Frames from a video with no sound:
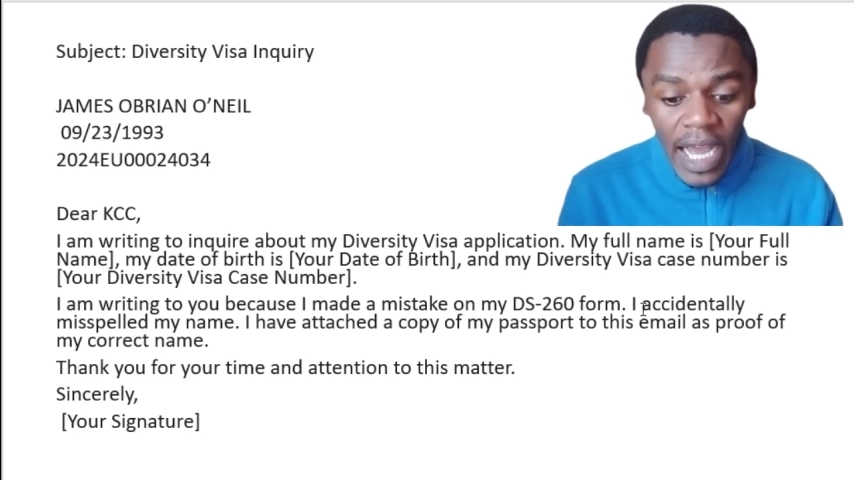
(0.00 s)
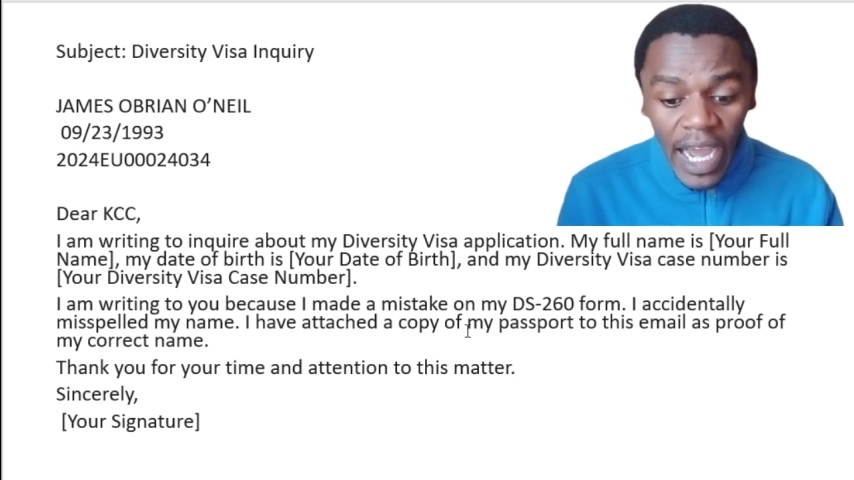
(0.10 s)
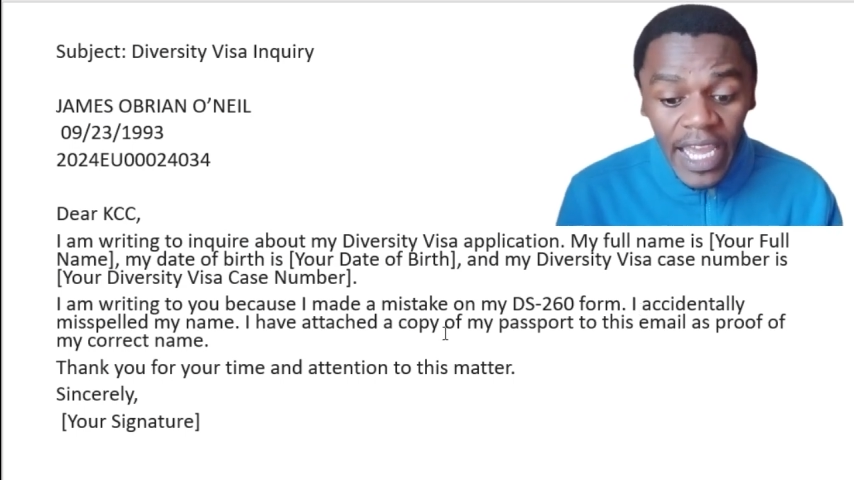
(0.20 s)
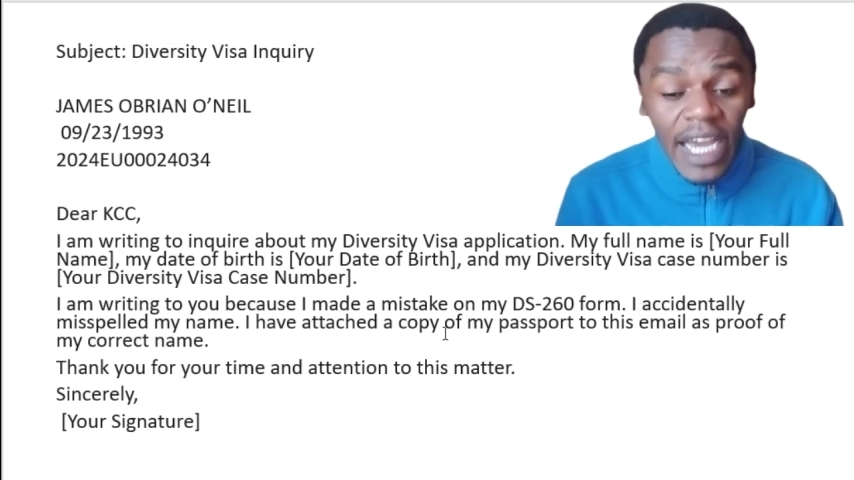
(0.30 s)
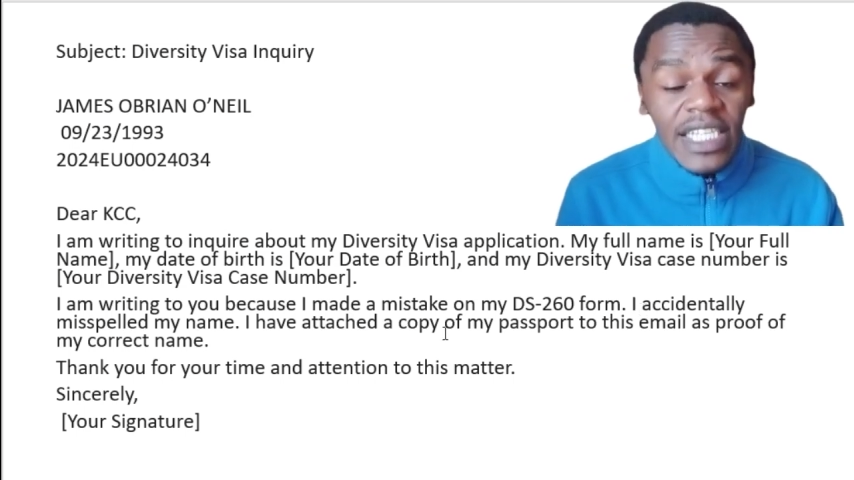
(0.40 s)

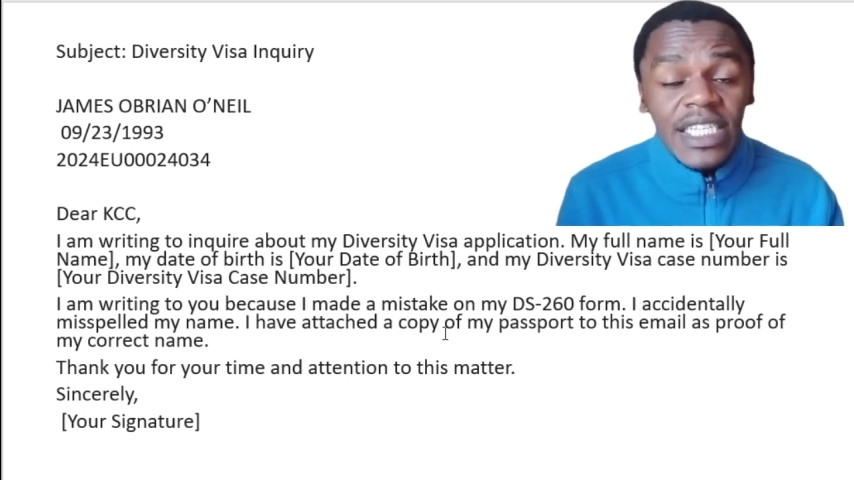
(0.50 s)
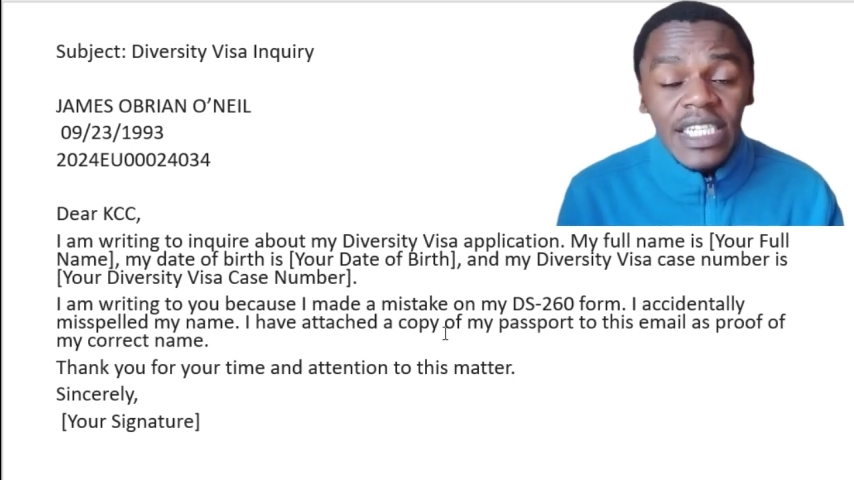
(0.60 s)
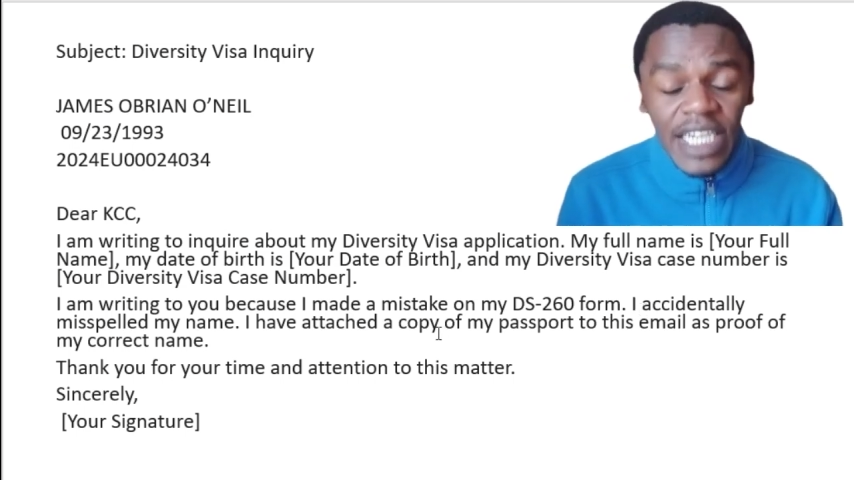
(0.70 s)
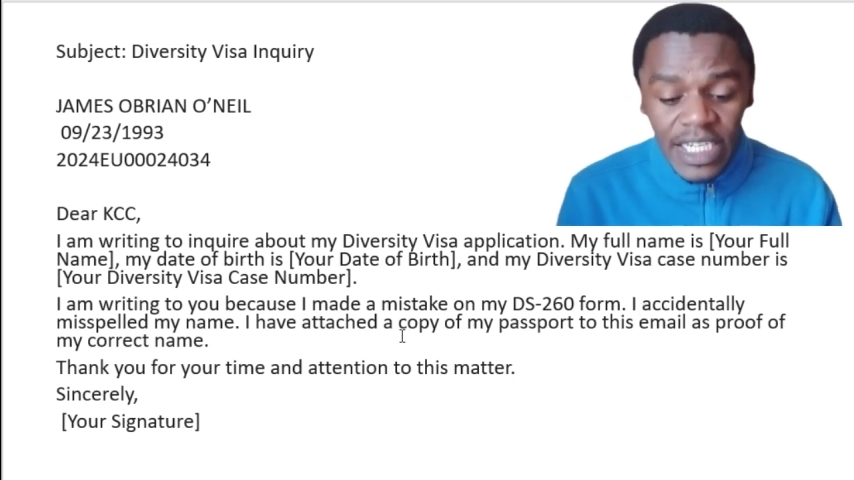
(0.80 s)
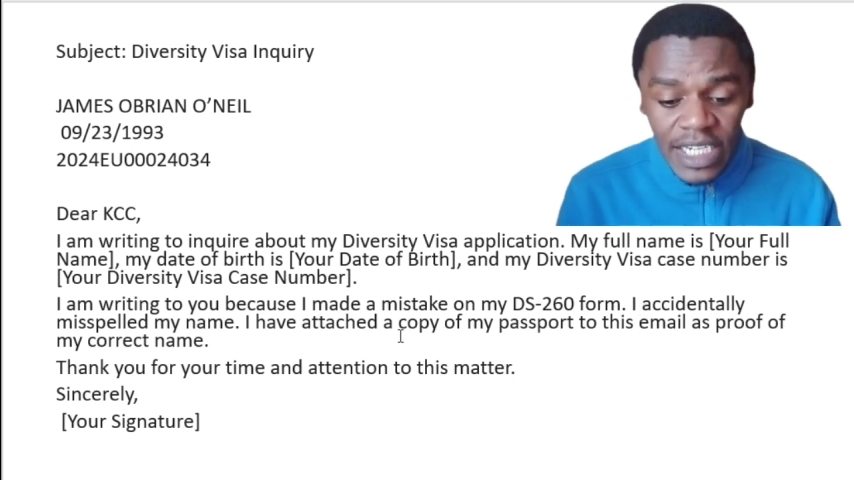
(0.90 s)
I
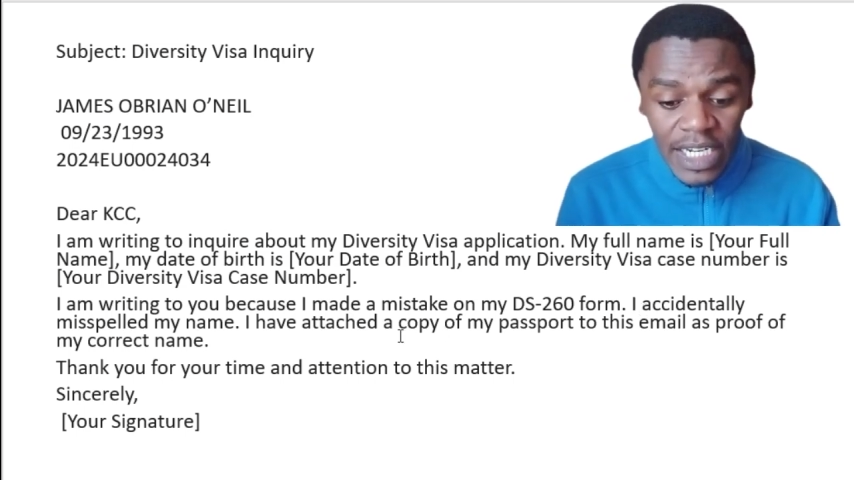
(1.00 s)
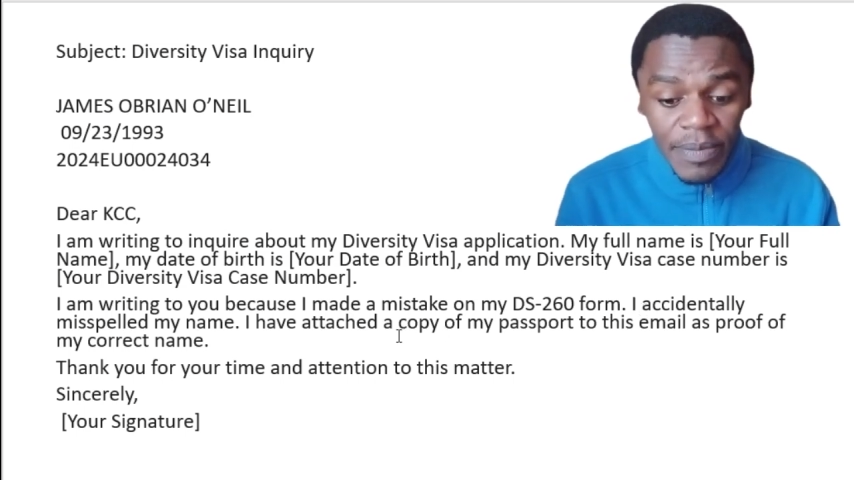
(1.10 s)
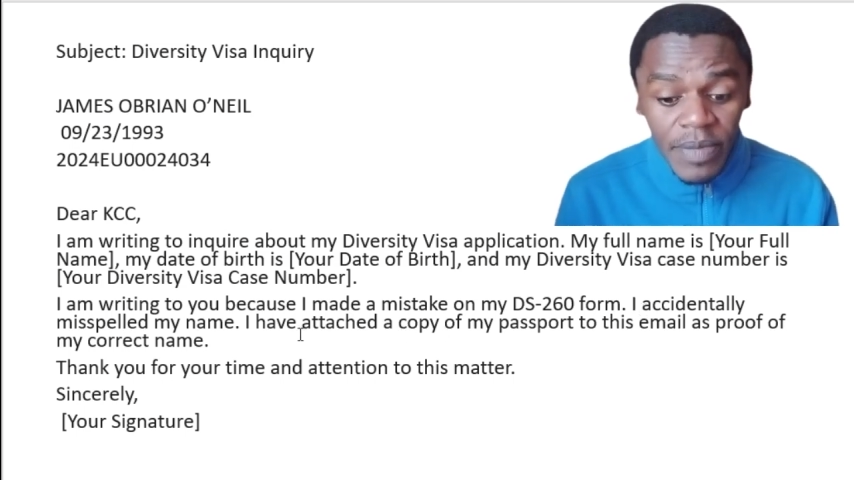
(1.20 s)
accidentally